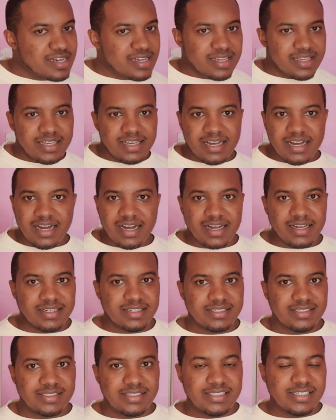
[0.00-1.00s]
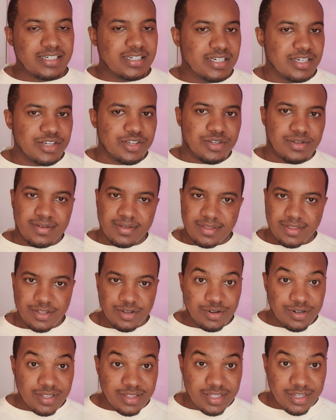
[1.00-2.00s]
Yeah, The
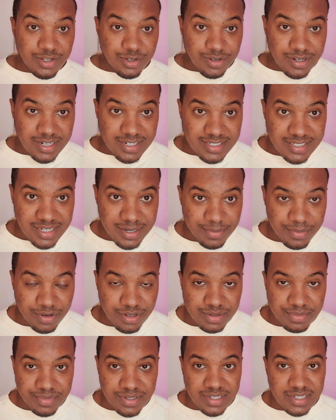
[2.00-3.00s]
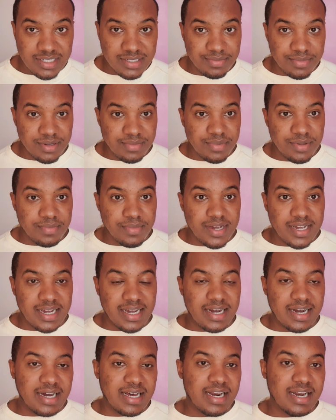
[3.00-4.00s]
only thing you can say about me is maybe my
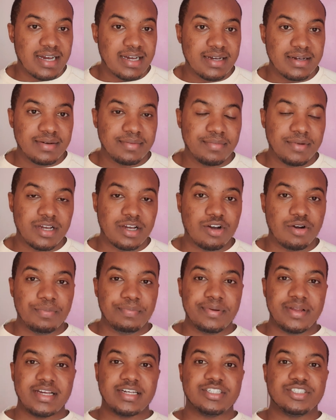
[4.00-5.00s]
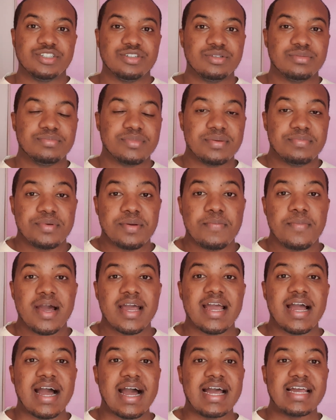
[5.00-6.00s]
color, my complexion, maybe my
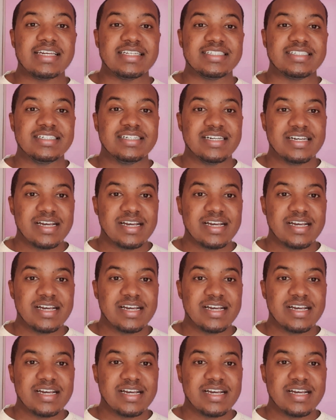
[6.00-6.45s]
height.